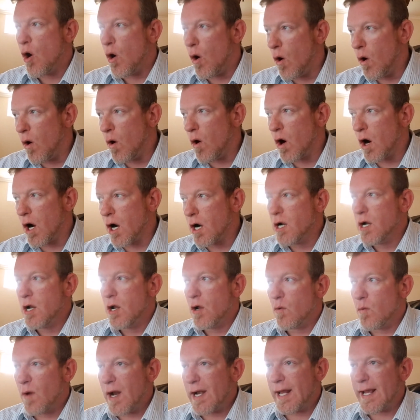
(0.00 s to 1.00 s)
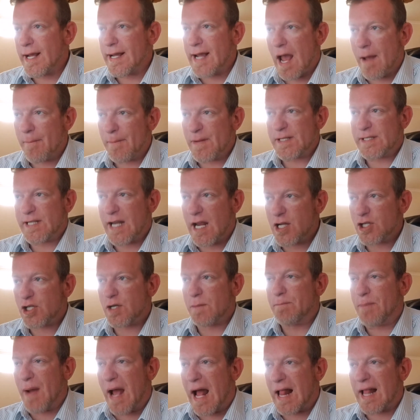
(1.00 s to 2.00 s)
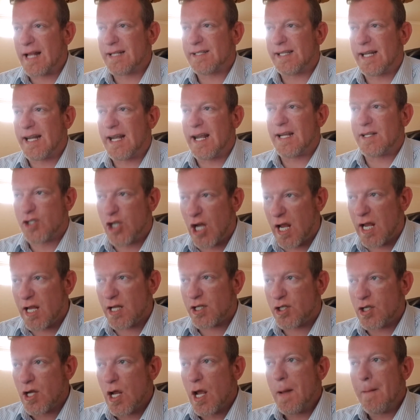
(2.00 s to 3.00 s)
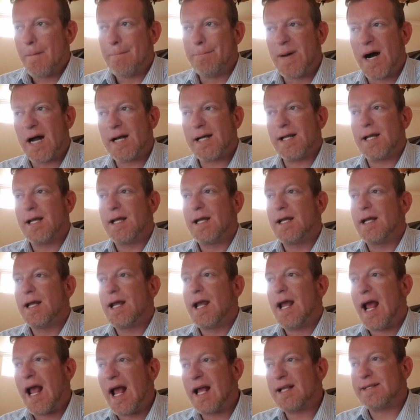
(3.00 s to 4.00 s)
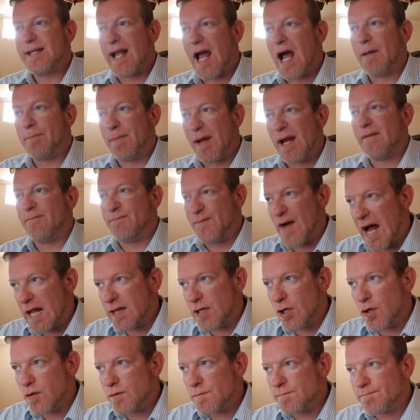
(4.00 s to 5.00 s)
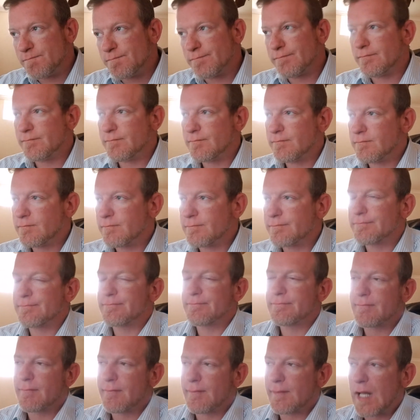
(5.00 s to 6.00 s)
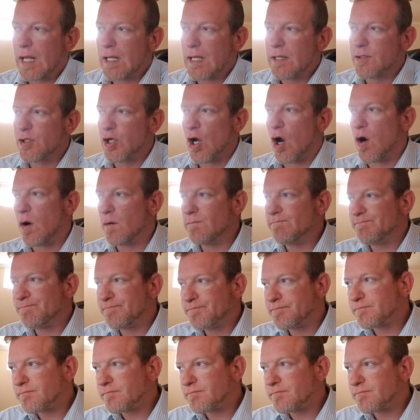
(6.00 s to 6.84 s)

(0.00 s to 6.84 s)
or when a compensation policy exists but has not been followed. So,